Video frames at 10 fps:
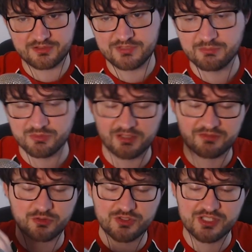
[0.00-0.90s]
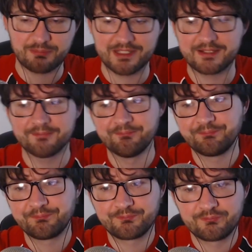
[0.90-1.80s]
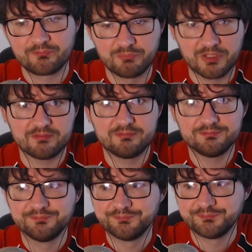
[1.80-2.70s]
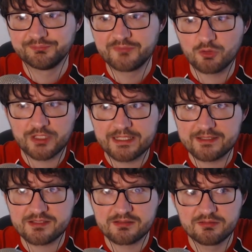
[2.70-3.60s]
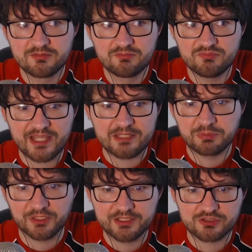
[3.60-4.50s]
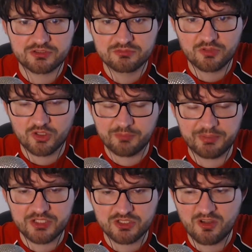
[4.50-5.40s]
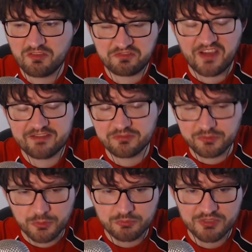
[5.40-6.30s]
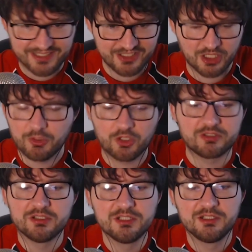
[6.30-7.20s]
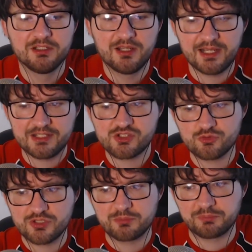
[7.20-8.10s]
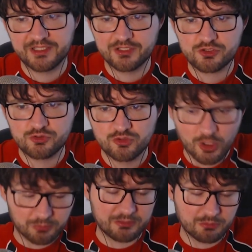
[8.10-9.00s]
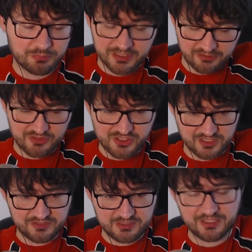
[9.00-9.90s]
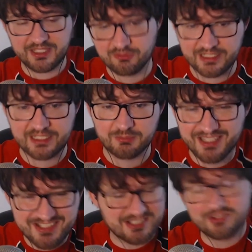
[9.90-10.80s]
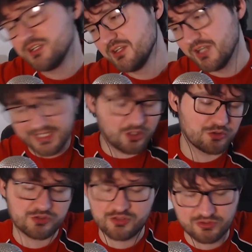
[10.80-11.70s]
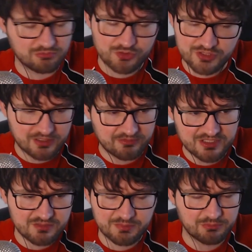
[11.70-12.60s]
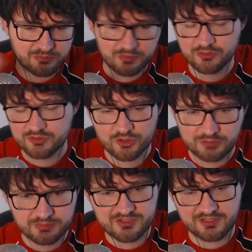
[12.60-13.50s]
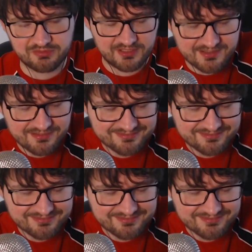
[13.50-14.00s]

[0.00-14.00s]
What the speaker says: teams will have squads that big. But you'll get 9 players on a bench, 5 of whom can come on. And so your players who normally would be in a reserve team are getting regular minutes now. And also there's loads of other reasons, but we're not talking about reserve leagues.